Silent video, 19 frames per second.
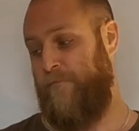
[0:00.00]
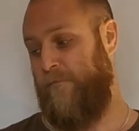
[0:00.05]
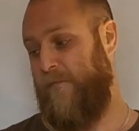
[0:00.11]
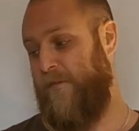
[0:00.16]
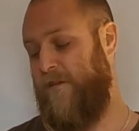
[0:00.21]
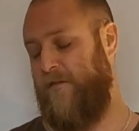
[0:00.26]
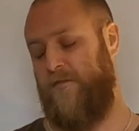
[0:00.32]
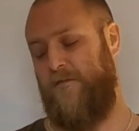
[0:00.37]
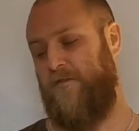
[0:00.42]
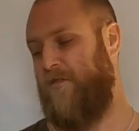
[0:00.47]

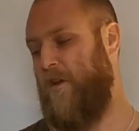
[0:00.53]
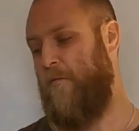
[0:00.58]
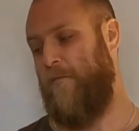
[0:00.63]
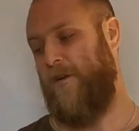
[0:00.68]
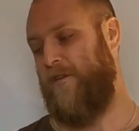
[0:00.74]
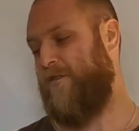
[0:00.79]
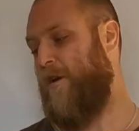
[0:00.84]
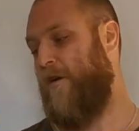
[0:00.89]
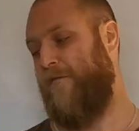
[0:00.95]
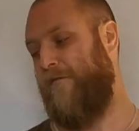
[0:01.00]
Just so
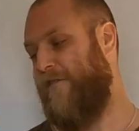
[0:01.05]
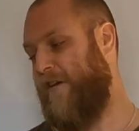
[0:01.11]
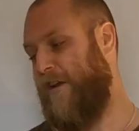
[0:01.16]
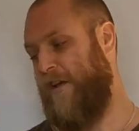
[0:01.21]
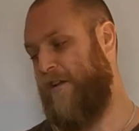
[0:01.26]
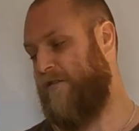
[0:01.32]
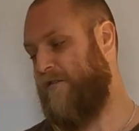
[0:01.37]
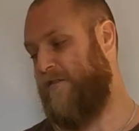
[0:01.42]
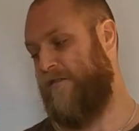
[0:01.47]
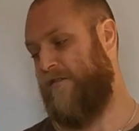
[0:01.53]
much
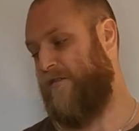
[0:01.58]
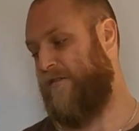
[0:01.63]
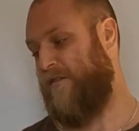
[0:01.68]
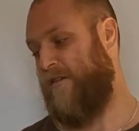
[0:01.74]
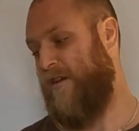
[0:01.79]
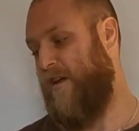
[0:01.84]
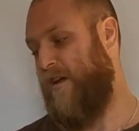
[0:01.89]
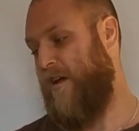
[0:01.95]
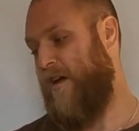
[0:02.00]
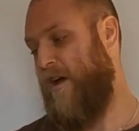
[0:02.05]
confidence.
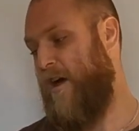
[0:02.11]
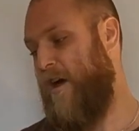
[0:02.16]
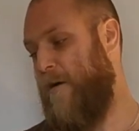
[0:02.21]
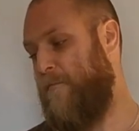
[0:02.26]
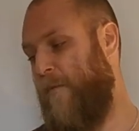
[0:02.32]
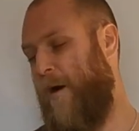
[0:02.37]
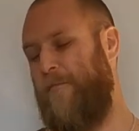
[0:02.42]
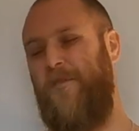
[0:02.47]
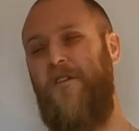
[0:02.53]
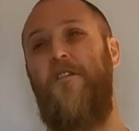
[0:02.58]

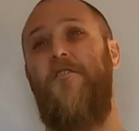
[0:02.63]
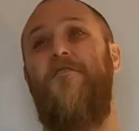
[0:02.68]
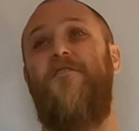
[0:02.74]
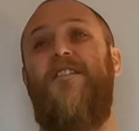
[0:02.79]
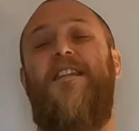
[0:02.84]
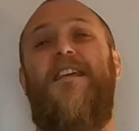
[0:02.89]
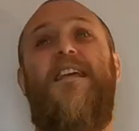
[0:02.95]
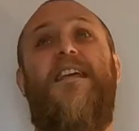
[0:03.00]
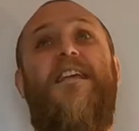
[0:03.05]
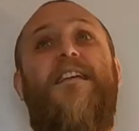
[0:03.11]
I'm
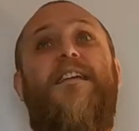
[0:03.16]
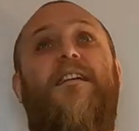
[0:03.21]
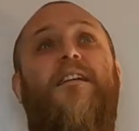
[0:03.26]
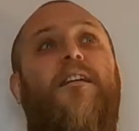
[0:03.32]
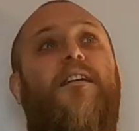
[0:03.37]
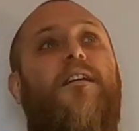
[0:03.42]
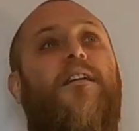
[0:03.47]
usually